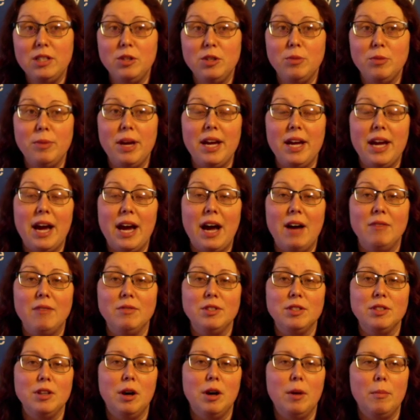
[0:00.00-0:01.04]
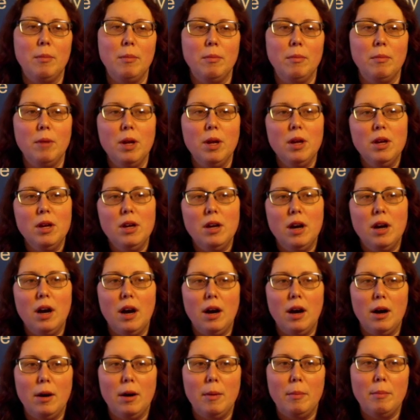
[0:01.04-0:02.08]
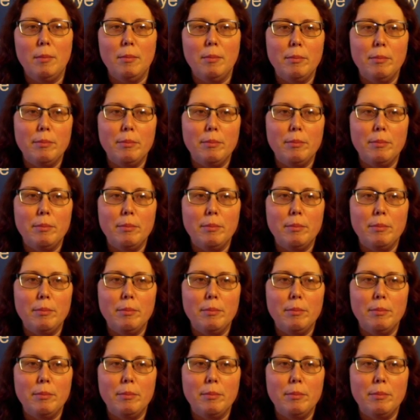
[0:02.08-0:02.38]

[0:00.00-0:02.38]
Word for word: you may have some um,